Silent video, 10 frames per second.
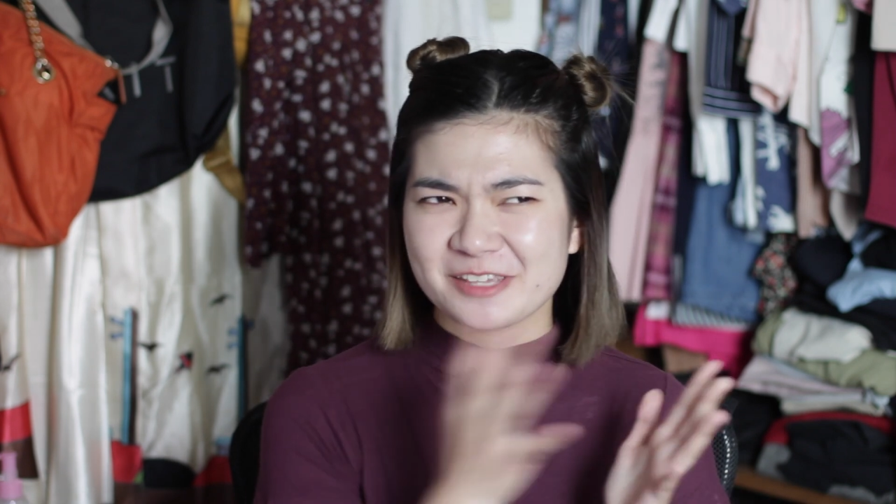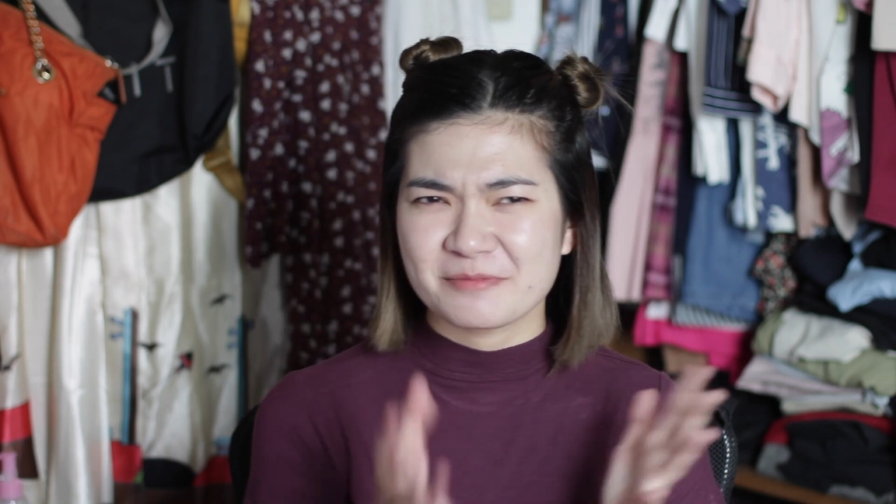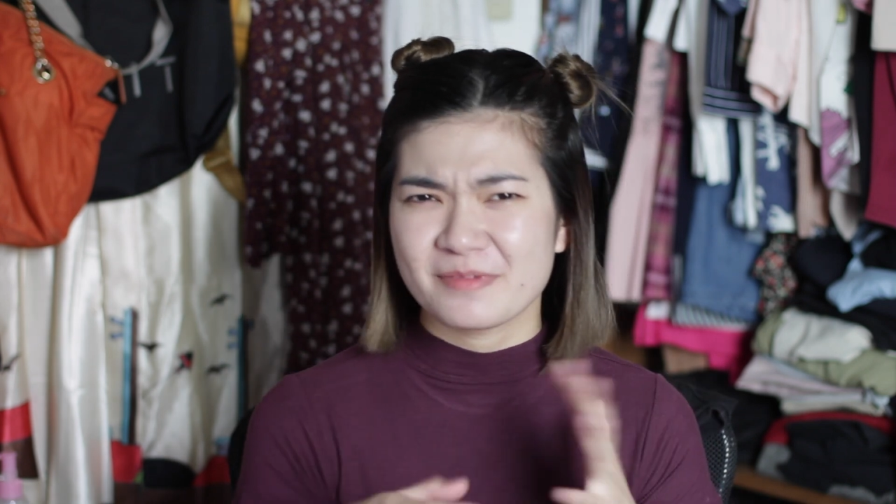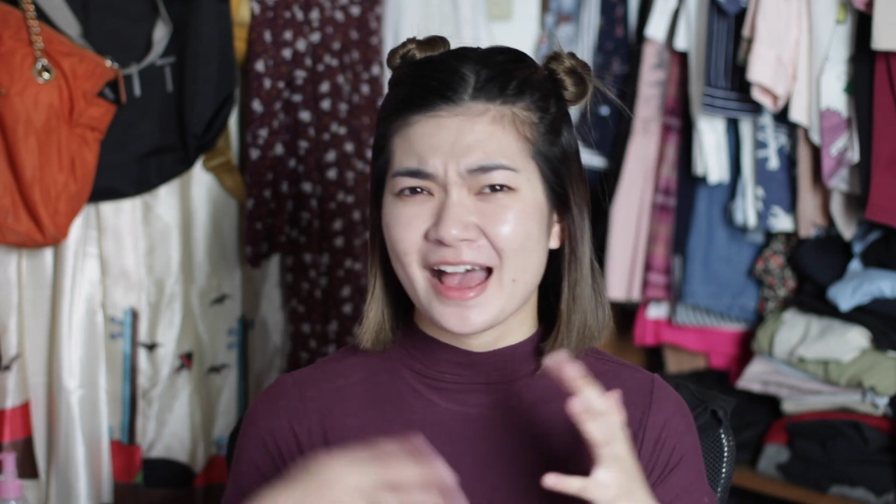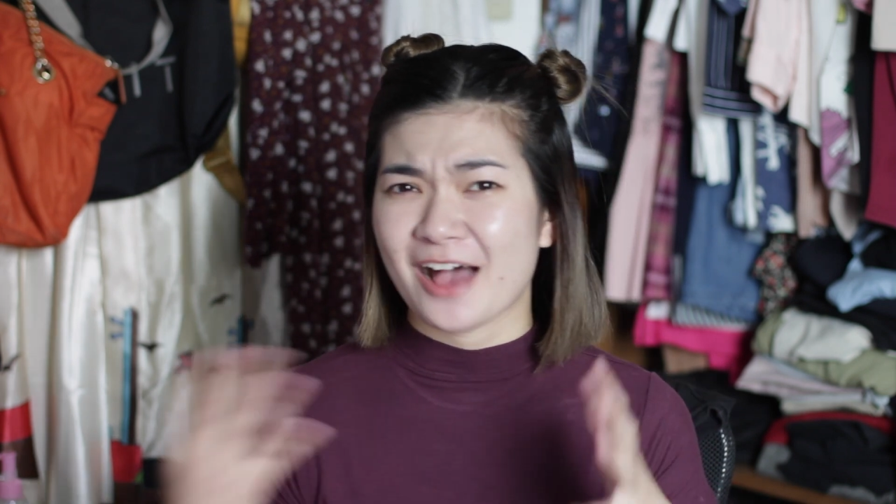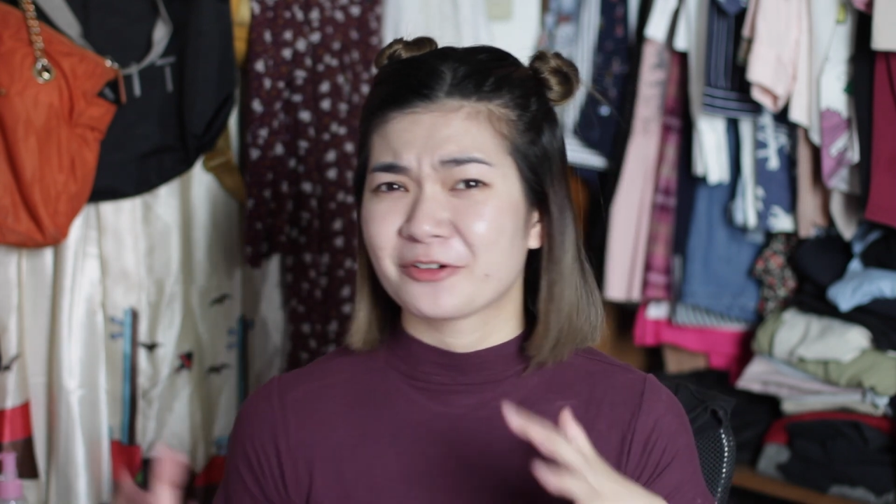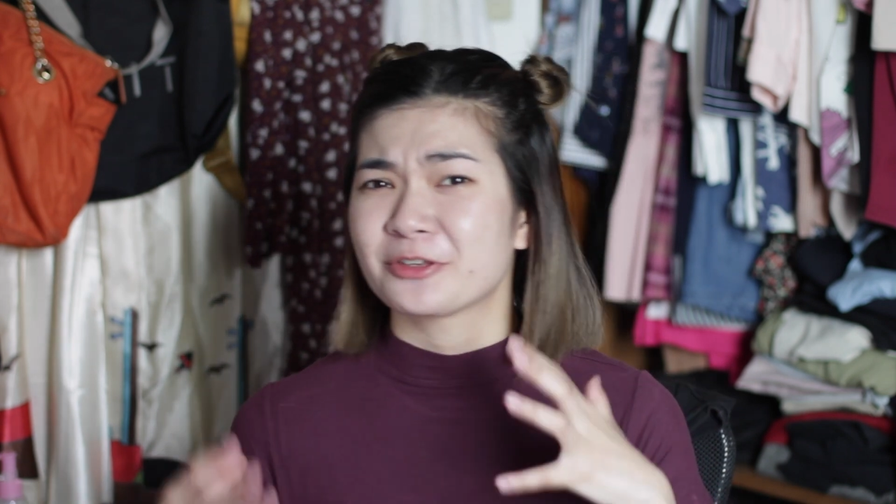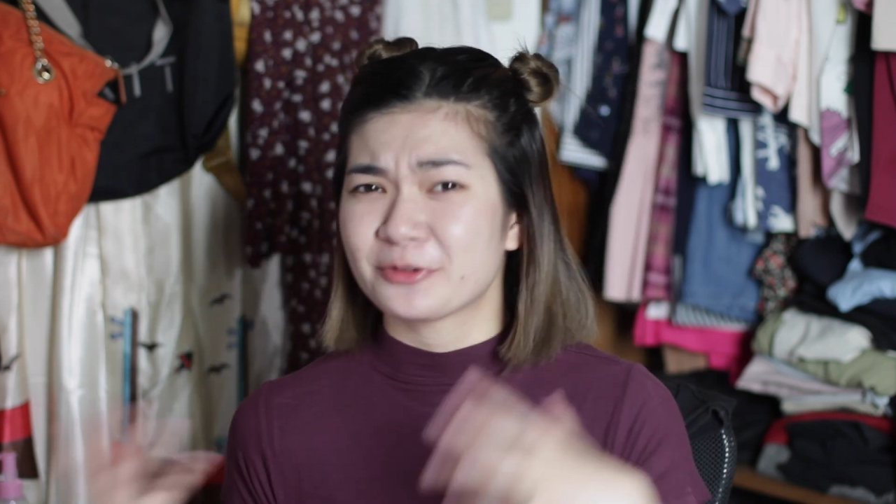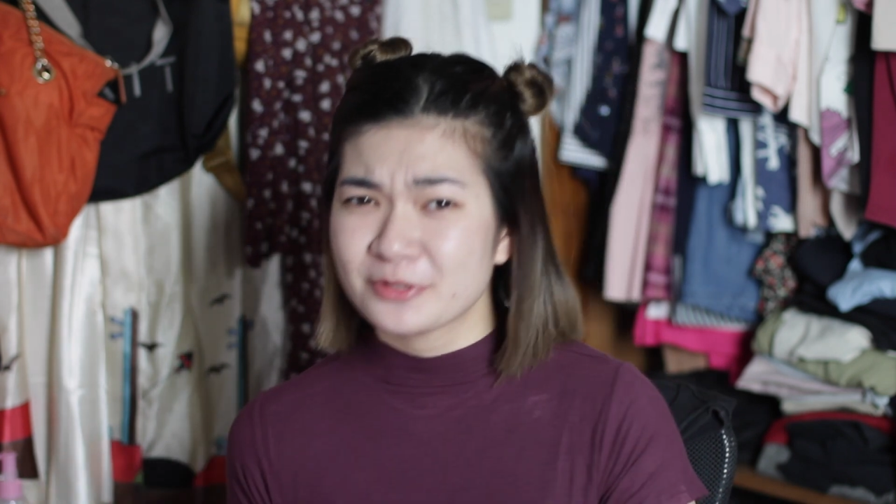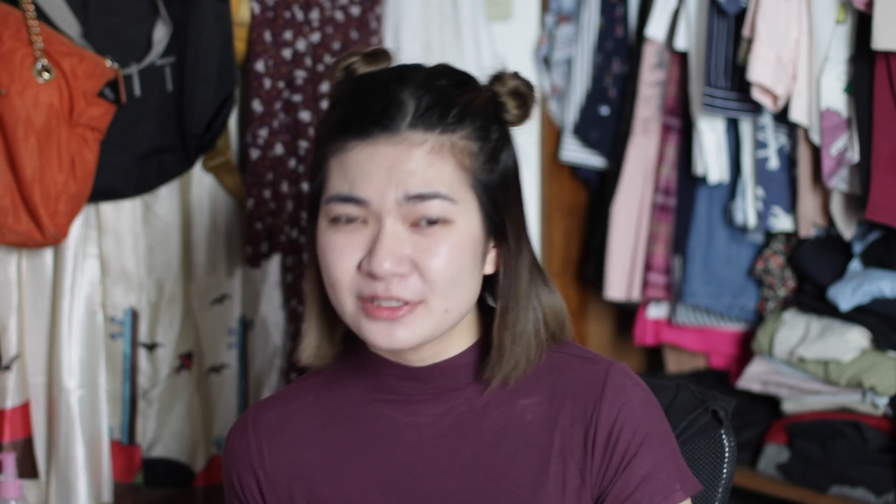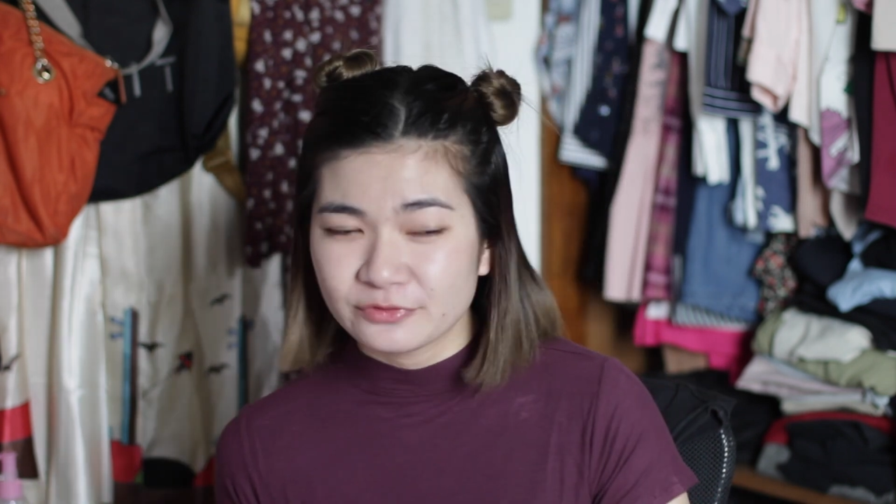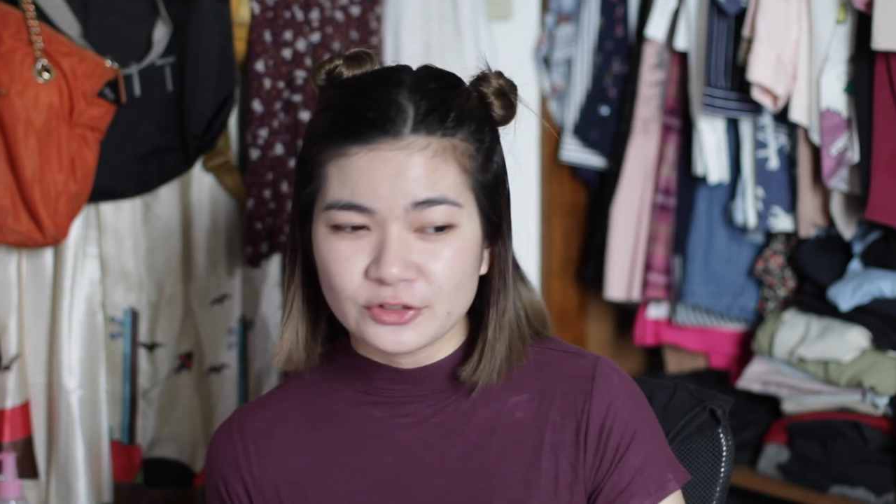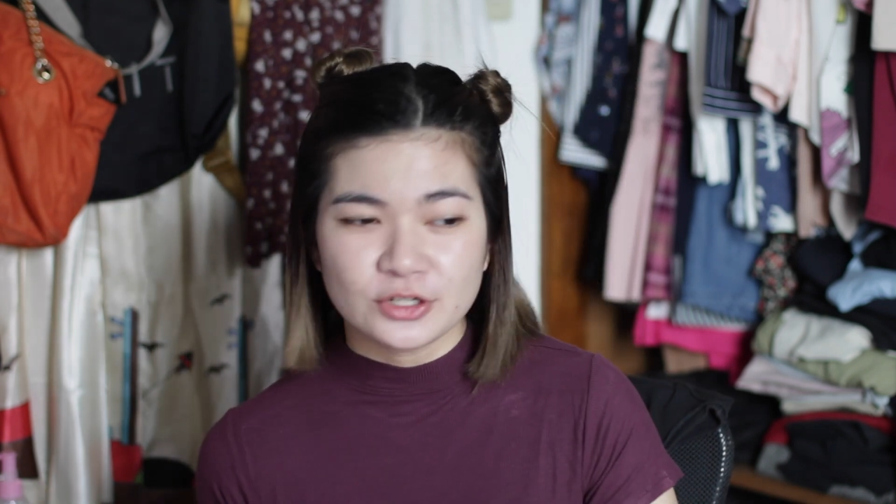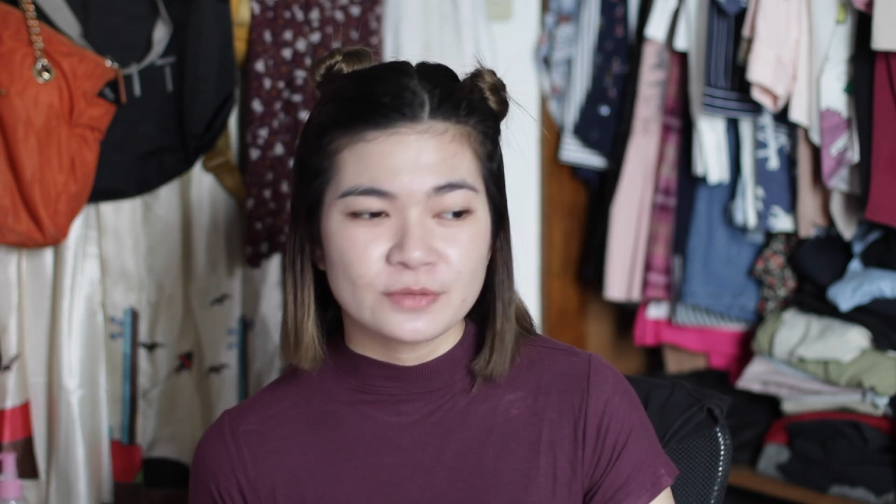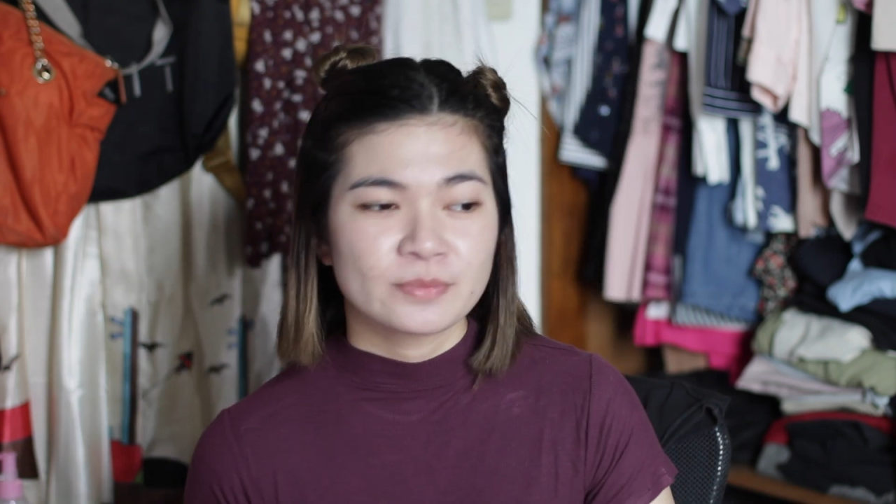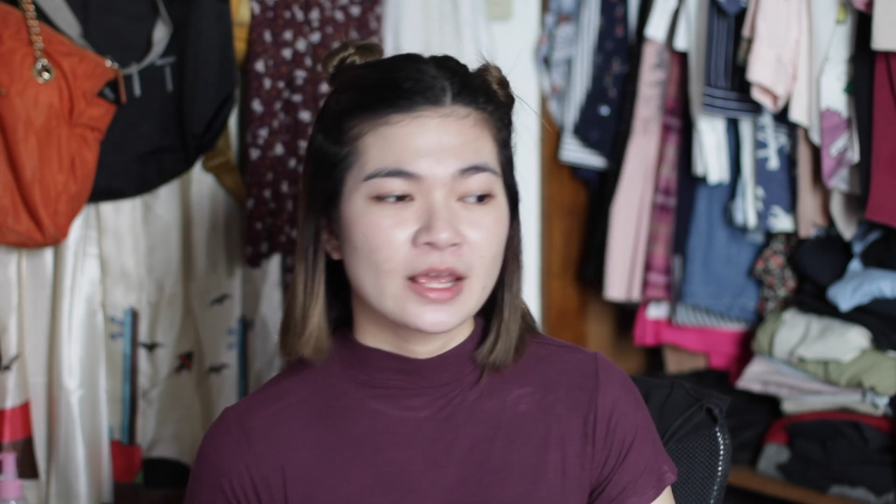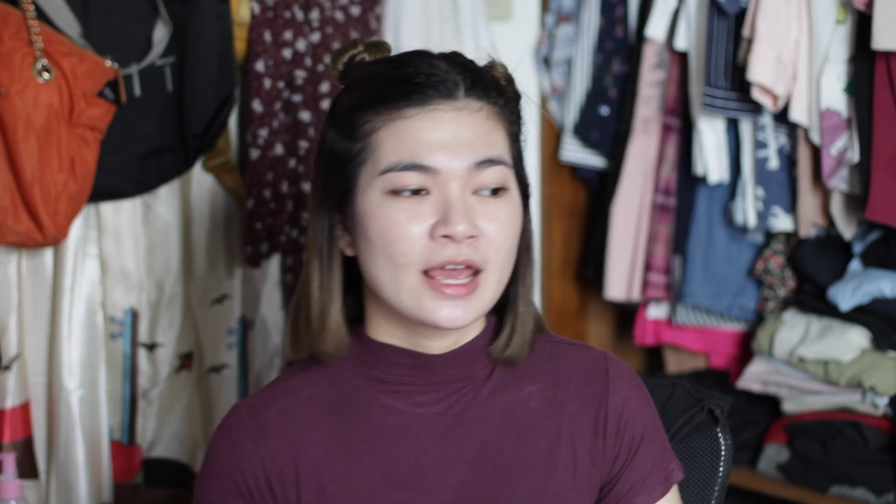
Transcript: somehow useful.